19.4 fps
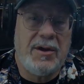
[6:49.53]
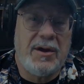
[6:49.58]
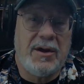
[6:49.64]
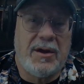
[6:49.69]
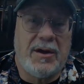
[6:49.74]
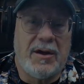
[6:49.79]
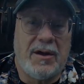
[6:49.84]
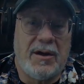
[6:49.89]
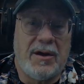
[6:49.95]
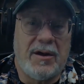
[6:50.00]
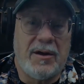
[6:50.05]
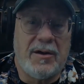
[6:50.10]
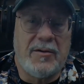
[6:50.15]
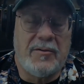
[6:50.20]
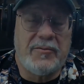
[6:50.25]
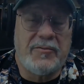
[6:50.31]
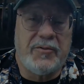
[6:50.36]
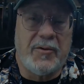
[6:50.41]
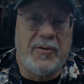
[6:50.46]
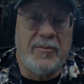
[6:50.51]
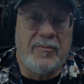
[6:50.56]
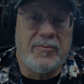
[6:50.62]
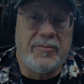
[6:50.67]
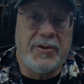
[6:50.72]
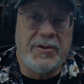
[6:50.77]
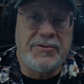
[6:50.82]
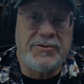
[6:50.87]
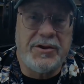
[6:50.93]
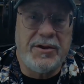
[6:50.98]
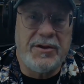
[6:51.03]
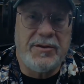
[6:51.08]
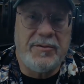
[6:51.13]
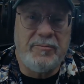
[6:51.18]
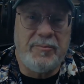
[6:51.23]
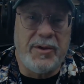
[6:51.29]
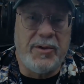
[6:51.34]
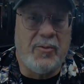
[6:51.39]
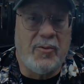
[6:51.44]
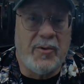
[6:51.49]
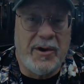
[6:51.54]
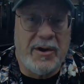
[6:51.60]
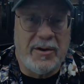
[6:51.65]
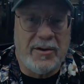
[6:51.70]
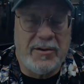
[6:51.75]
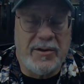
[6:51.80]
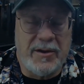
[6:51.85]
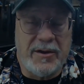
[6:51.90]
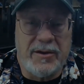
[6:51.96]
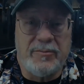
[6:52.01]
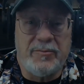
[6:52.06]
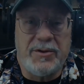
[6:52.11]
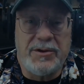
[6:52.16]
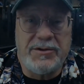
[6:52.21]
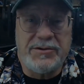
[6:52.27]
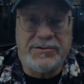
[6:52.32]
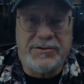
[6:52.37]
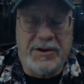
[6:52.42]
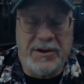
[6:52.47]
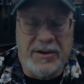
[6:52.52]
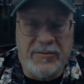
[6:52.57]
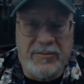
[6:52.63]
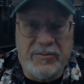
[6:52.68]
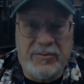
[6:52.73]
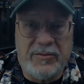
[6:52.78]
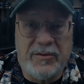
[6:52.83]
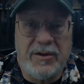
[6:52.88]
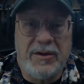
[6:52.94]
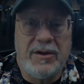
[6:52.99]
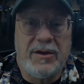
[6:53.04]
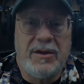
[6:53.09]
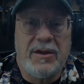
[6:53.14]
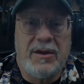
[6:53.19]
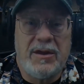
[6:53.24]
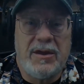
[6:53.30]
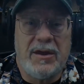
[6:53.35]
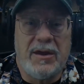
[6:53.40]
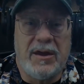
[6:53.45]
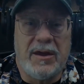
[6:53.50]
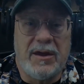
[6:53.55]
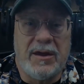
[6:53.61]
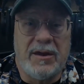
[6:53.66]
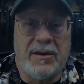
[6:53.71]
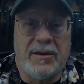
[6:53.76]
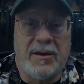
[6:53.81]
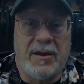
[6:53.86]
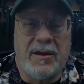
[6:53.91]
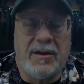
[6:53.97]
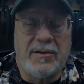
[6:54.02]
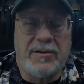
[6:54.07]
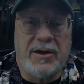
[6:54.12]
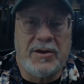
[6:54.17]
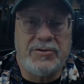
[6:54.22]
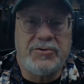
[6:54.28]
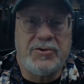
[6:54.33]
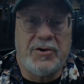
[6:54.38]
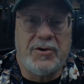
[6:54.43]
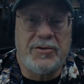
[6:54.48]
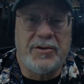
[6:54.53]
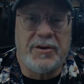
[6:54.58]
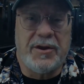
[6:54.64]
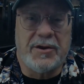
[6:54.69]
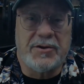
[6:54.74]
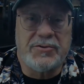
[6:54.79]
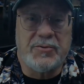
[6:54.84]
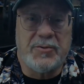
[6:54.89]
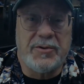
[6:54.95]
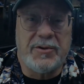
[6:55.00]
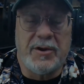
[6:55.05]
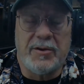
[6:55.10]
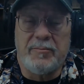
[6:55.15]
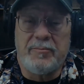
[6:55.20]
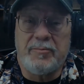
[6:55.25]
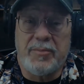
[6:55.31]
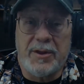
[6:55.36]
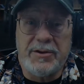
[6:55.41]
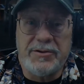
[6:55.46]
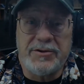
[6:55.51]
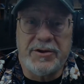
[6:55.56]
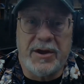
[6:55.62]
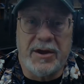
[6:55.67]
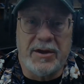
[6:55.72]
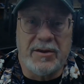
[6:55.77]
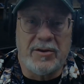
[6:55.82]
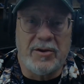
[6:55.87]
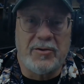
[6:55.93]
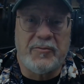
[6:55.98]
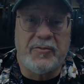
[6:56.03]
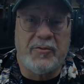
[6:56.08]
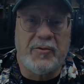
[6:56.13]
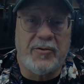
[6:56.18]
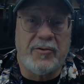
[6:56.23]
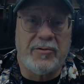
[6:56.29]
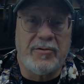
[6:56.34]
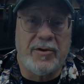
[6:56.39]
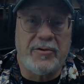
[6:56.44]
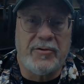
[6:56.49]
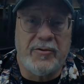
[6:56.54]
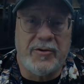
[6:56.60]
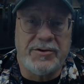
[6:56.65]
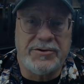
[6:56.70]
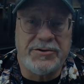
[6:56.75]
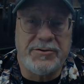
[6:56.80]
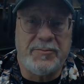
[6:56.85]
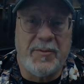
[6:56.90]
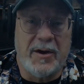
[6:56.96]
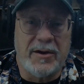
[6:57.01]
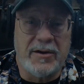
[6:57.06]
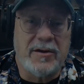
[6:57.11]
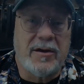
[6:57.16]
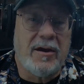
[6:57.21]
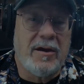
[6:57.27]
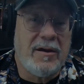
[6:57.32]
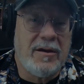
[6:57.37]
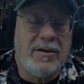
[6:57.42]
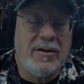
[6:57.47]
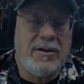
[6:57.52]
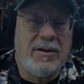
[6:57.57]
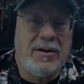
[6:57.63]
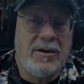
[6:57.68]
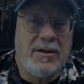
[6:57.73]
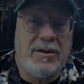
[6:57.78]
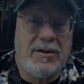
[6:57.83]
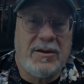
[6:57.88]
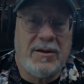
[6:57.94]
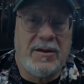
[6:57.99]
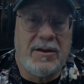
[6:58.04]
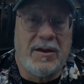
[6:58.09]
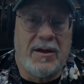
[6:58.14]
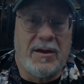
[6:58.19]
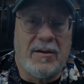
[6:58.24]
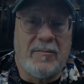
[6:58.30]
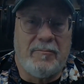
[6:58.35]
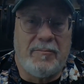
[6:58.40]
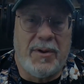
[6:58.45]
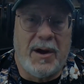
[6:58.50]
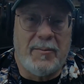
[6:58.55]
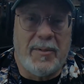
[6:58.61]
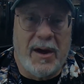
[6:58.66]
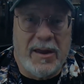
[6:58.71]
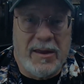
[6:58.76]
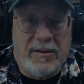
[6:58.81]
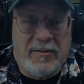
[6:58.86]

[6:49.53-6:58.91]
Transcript: From this end, be well and be safe, and catch you on the next one. And please, again, look for Crazy Mike. Bye-bye.